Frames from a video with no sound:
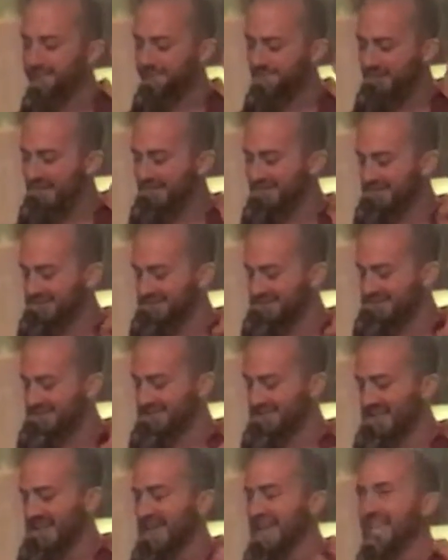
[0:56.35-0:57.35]

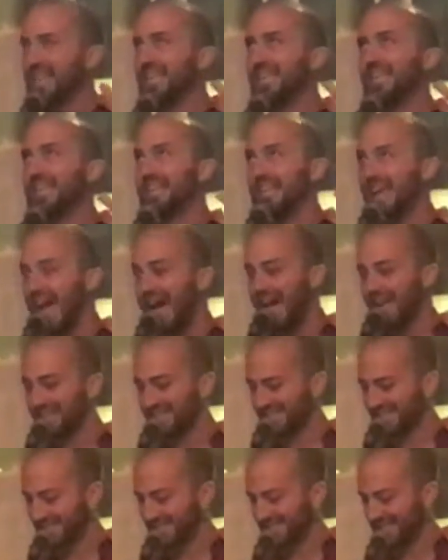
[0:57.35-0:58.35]
feasts.
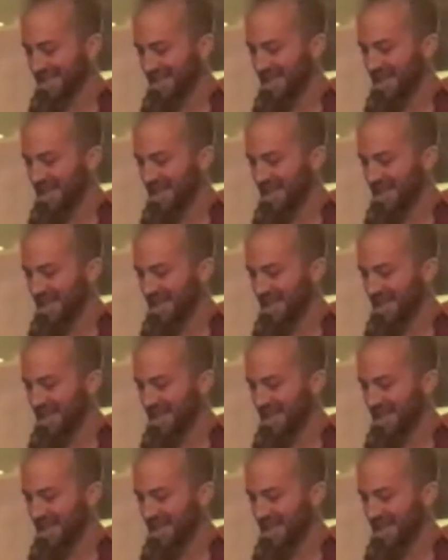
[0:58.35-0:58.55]
Yes!